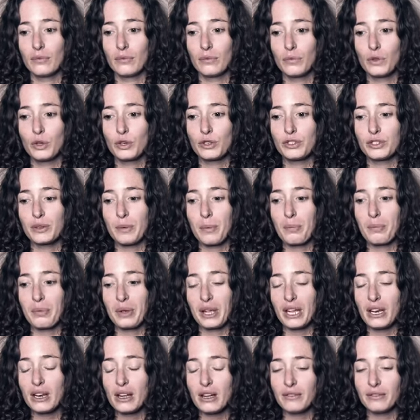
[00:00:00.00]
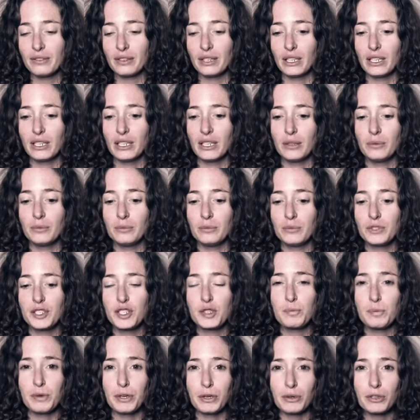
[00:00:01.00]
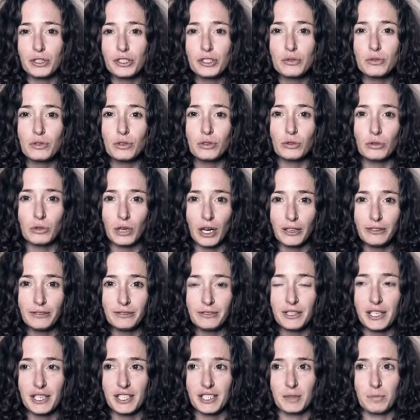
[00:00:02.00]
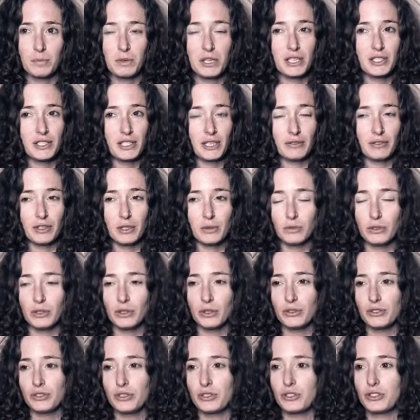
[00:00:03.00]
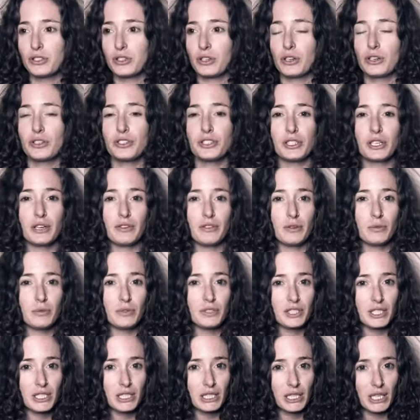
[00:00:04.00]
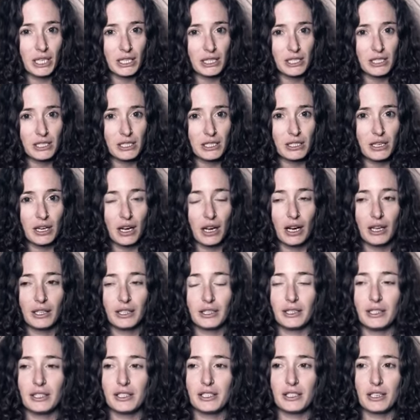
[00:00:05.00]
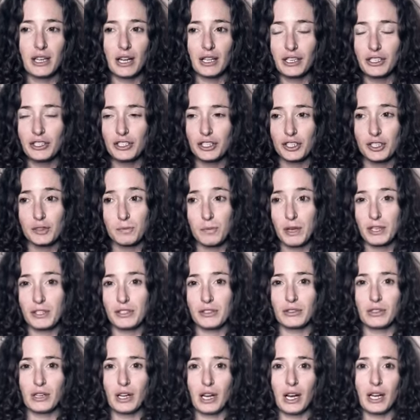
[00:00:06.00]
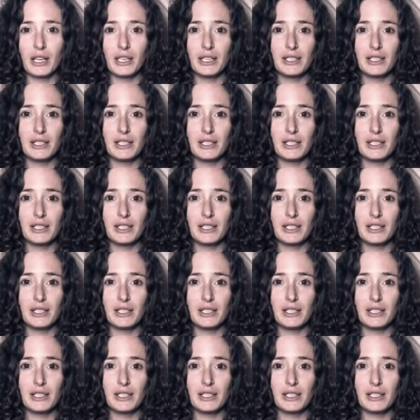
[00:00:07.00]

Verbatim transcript: there's a bit of a spiritual gruffness because everyone goes to church and everyone's connected to God, and it's not a judgmental God.